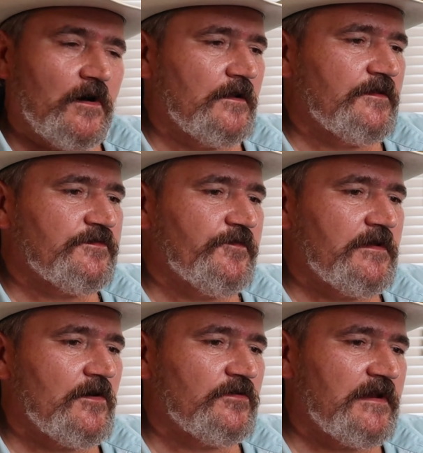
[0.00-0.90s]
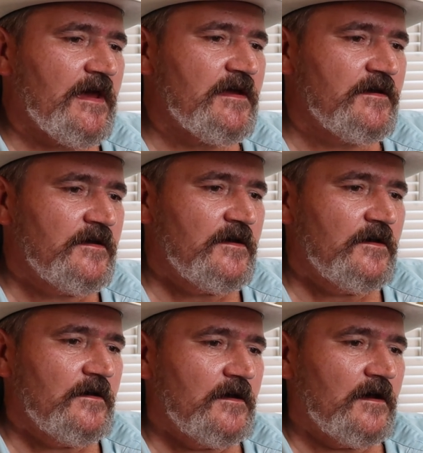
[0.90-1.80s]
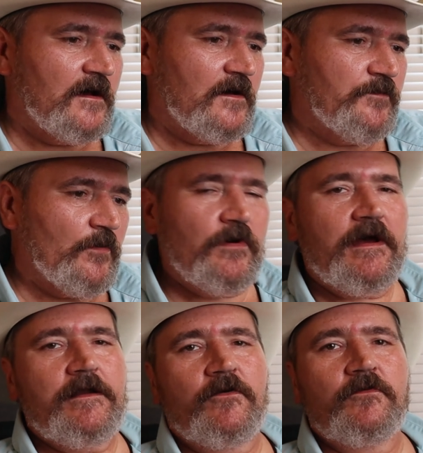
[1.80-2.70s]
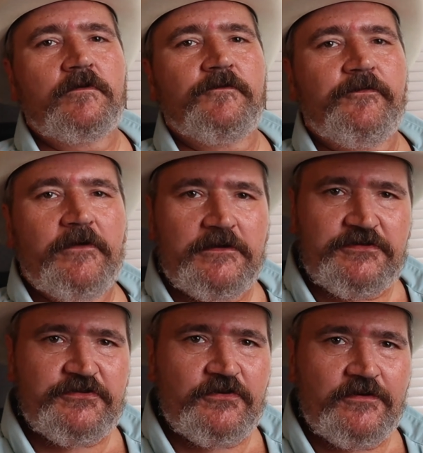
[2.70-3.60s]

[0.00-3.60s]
on this video today, uh, but what I don't finish